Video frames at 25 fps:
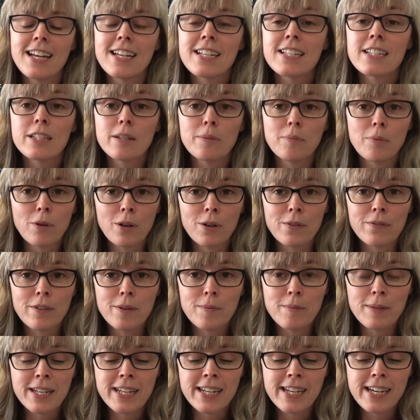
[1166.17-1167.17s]
support
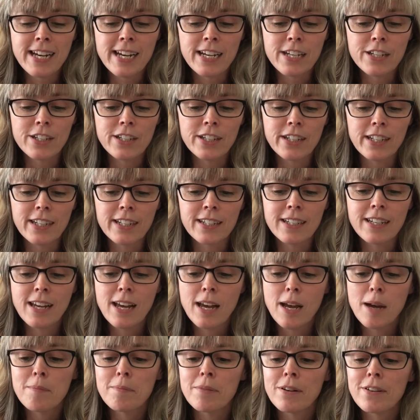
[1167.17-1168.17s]
remediation,
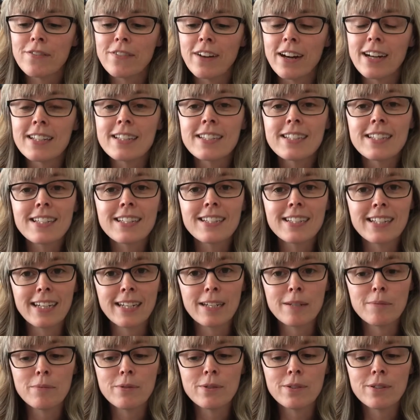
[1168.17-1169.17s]
provide
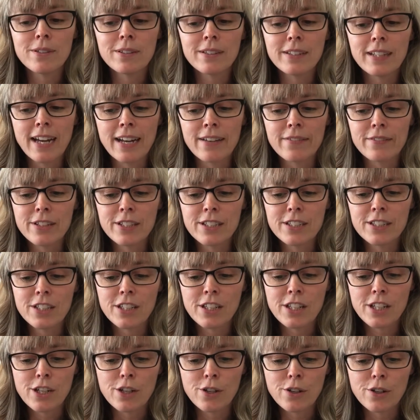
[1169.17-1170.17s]
sustainable livelihoods
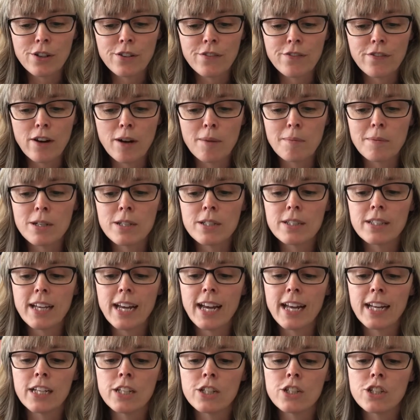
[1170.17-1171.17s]
to the cocoa farmers,
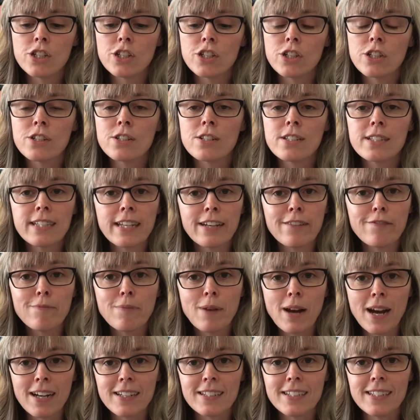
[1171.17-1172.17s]
and ensure safe
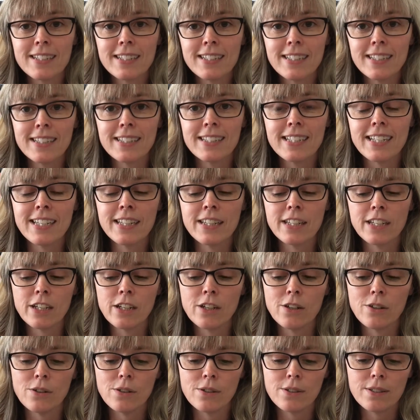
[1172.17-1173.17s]
practices in the
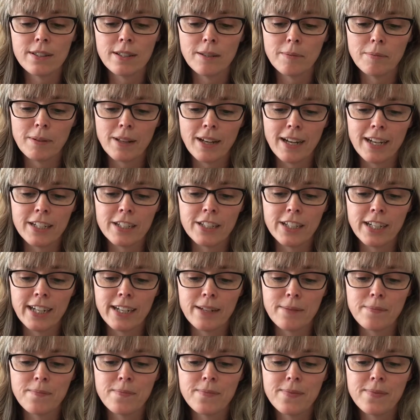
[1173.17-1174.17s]
cocoa supply chain.